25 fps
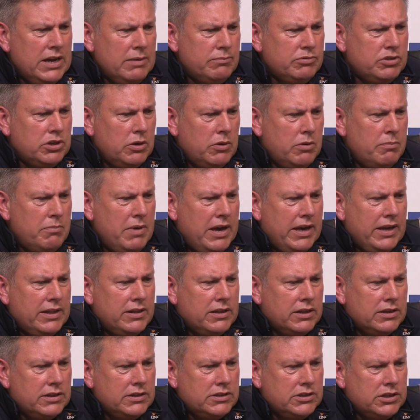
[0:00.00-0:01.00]
So I
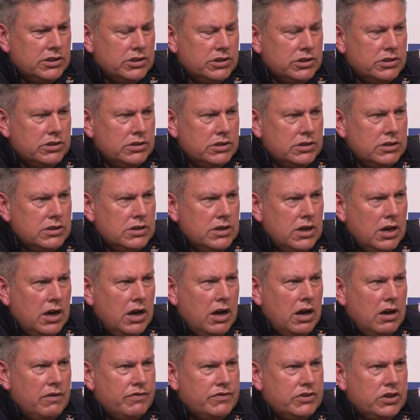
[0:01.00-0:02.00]
made the decision at
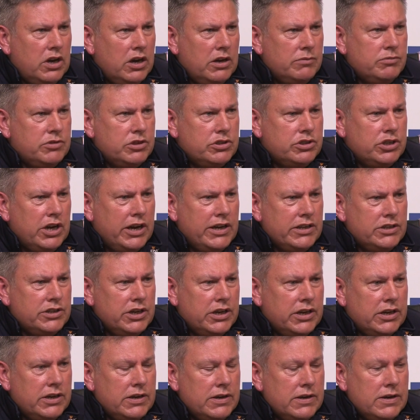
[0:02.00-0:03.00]
half-time to change
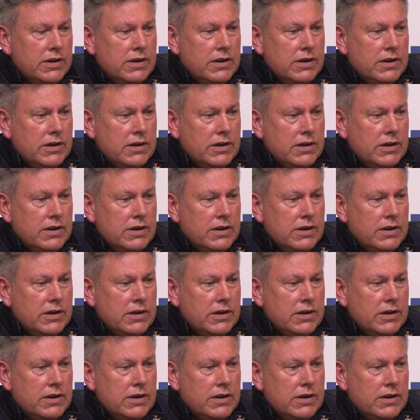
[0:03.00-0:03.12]
it.